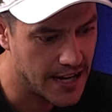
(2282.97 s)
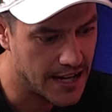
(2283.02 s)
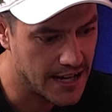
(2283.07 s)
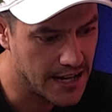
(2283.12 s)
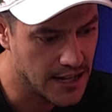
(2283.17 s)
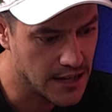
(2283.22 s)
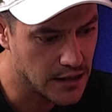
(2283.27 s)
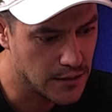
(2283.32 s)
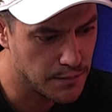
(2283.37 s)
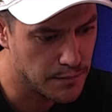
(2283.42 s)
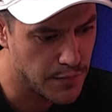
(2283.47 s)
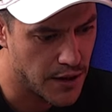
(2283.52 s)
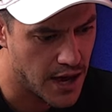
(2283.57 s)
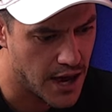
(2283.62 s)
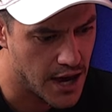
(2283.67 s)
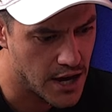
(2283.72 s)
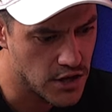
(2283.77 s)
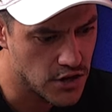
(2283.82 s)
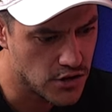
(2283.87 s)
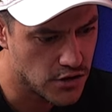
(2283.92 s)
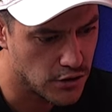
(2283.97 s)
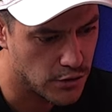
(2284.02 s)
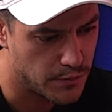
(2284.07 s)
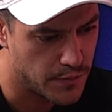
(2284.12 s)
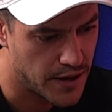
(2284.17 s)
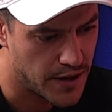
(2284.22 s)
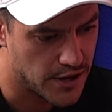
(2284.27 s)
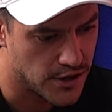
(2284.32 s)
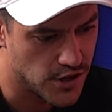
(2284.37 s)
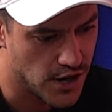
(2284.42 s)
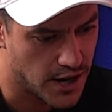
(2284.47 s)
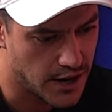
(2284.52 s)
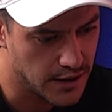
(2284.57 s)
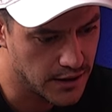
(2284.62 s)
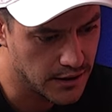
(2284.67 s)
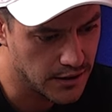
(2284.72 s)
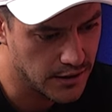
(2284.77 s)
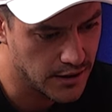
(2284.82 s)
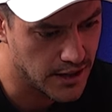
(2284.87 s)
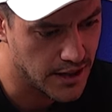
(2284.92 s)
Nick Pesh or
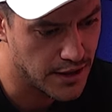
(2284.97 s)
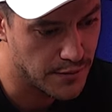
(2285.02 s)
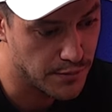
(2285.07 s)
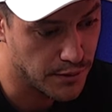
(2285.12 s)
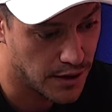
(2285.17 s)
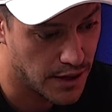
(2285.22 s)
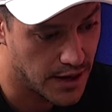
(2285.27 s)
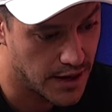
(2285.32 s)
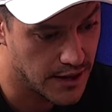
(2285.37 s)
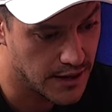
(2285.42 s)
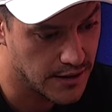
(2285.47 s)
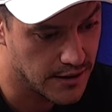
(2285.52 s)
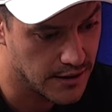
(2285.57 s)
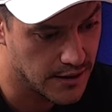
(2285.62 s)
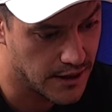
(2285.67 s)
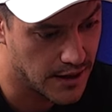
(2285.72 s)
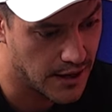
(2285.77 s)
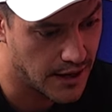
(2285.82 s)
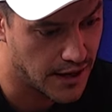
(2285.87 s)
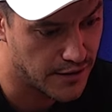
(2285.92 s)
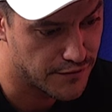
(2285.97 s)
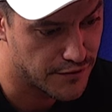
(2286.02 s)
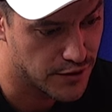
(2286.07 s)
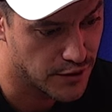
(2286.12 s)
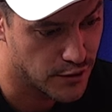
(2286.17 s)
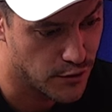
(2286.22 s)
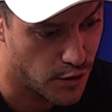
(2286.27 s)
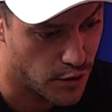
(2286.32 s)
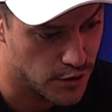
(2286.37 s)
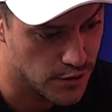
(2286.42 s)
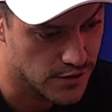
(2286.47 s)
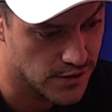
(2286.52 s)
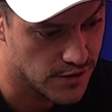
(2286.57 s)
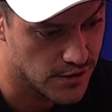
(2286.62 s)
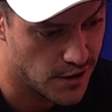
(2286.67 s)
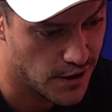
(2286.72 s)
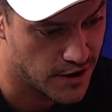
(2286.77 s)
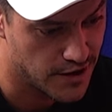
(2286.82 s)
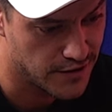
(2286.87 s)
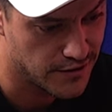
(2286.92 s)
Peshe, he played uh, mm. uh, for the Crows in
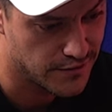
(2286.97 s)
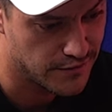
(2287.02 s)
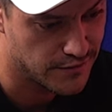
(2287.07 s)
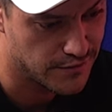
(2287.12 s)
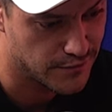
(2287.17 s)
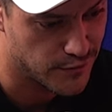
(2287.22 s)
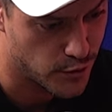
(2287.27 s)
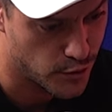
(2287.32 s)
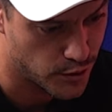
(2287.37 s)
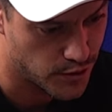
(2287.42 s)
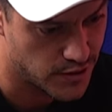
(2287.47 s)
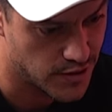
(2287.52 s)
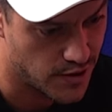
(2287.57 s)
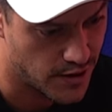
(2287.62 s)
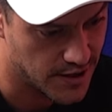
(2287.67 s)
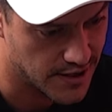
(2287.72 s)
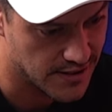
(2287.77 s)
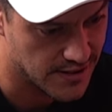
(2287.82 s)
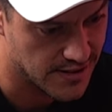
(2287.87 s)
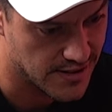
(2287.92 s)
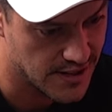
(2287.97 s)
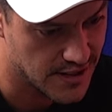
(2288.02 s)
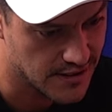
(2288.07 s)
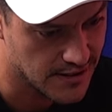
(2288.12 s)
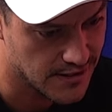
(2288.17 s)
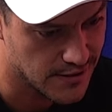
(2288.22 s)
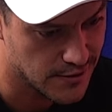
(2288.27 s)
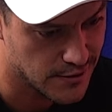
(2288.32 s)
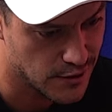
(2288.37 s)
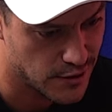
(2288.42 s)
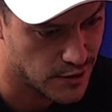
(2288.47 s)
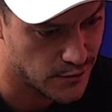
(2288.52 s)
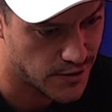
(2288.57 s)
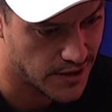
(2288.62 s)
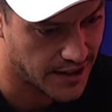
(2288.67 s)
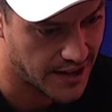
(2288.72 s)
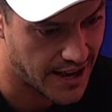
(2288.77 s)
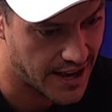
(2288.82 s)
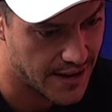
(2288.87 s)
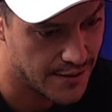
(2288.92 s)
94 to 96,
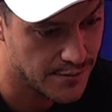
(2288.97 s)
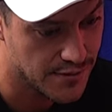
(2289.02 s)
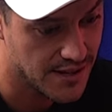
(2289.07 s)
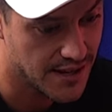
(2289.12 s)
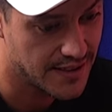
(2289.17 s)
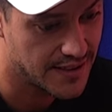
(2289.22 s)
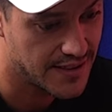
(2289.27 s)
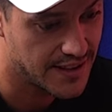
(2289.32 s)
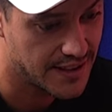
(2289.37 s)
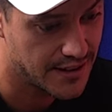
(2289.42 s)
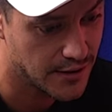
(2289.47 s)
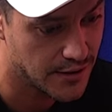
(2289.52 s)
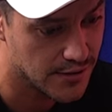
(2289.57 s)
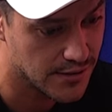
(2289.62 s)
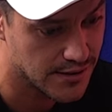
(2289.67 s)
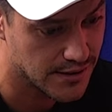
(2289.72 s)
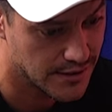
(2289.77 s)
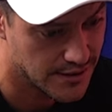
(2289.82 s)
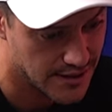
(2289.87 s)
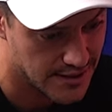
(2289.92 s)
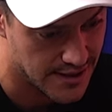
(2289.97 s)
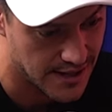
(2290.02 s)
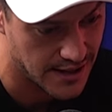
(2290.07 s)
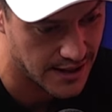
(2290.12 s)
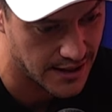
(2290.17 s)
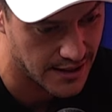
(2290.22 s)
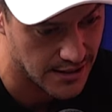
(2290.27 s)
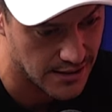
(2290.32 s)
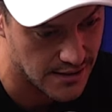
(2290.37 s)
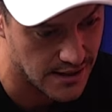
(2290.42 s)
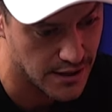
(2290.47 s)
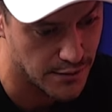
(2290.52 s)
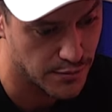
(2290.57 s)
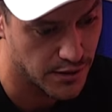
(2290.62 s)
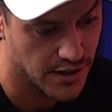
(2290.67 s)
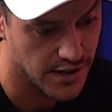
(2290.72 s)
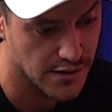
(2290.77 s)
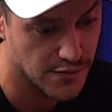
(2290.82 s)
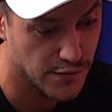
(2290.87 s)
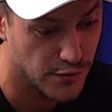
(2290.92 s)
31 games, and then he goes to the D's. He
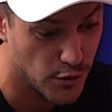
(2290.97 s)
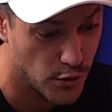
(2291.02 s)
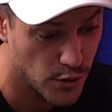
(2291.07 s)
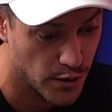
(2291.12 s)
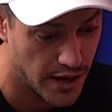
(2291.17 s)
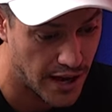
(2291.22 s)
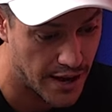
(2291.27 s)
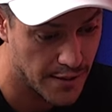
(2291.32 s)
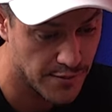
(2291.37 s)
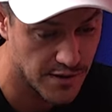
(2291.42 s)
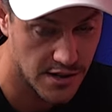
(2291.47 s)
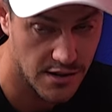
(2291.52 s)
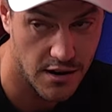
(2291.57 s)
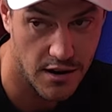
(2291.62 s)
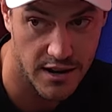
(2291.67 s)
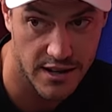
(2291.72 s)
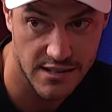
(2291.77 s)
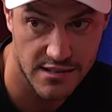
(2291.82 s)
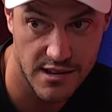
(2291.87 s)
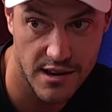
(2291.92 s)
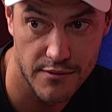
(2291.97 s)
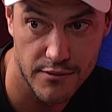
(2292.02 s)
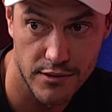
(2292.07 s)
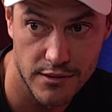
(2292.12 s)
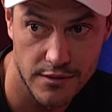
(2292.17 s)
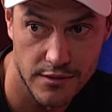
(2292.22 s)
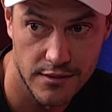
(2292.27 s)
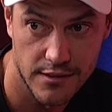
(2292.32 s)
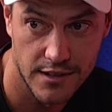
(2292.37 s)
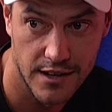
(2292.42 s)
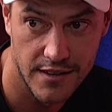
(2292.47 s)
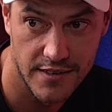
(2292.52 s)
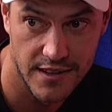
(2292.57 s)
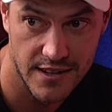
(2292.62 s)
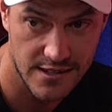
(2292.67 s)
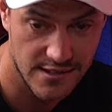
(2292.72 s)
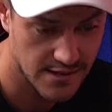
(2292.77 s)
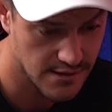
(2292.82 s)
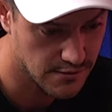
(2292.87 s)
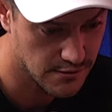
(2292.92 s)
plays four games in 97, and then
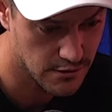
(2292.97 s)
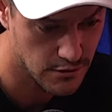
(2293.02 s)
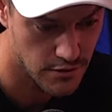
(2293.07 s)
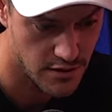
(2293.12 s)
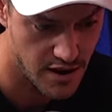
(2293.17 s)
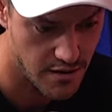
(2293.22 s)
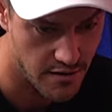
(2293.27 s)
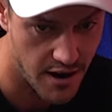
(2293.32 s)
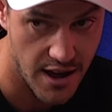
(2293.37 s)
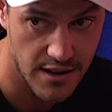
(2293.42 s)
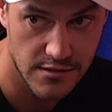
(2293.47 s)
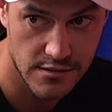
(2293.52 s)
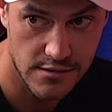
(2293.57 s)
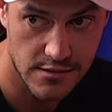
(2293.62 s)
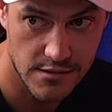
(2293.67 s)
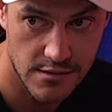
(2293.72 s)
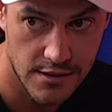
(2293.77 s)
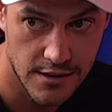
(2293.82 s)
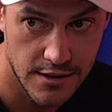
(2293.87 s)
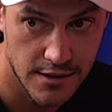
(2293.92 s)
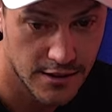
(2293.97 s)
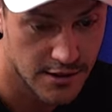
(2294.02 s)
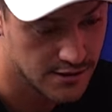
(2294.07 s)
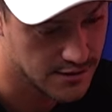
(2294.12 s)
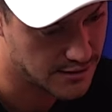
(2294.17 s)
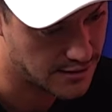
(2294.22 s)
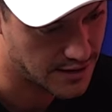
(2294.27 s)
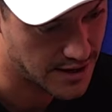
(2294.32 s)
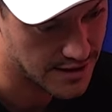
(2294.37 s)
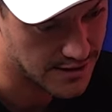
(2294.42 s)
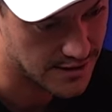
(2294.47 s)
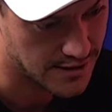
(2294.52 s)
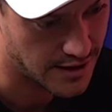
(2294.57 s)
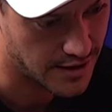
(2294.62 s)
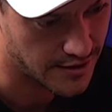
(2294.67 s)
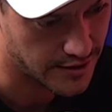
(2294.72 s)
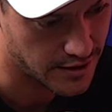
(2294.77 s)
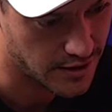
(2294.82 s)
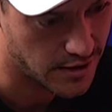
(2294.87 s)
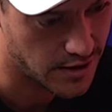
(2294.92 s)
his career ends. So that's
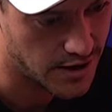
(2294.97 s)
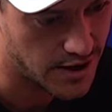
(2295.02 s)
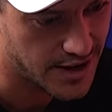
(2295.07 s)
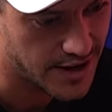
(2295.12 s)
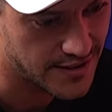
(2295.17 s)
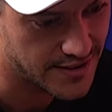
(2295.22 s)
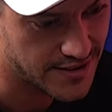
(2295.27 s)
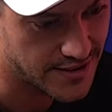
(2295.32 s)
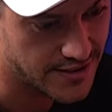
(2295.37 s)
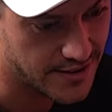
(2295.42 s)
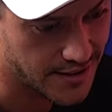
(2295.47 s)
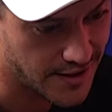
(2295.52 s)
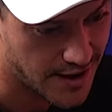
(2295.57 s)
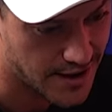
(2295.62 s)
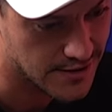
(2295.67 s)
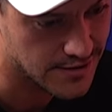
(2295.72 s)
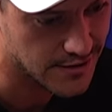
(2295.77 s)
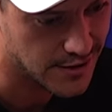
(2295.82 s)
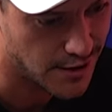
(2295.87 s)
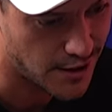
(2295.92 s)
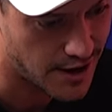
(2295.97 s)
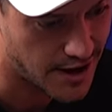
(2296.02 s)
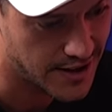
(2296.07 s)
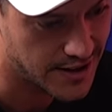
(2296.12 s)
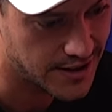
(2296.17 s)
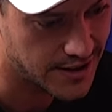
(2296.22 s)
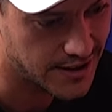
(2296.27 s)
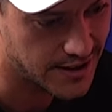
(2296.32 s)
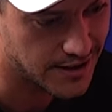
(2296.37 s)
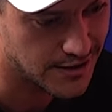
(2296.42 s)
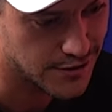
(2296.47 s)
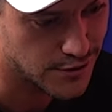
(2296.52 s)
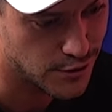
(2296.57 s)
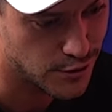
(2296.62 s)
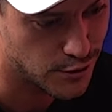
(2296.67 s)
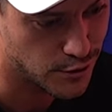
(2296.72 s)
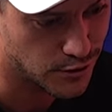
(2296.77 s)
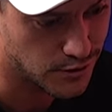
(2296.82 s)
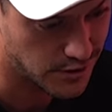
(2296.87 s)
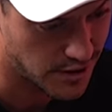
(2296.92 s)
another guy. And then the last guy is
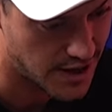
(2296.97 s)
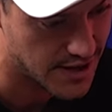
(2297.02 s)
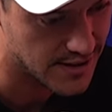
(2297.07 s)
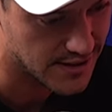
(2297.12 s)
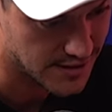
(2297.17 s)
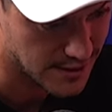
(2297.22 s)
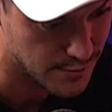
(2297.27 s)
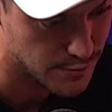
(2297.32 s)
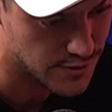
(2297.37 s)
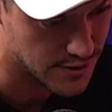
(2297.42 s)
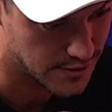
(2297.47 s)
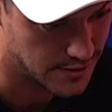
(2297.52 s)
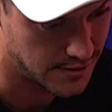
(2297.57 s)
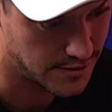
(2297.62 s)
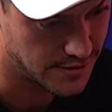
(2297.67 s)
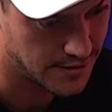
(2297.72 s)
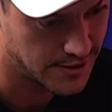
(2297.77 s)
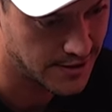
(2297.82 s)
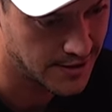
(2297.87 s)
called Clay Sampson,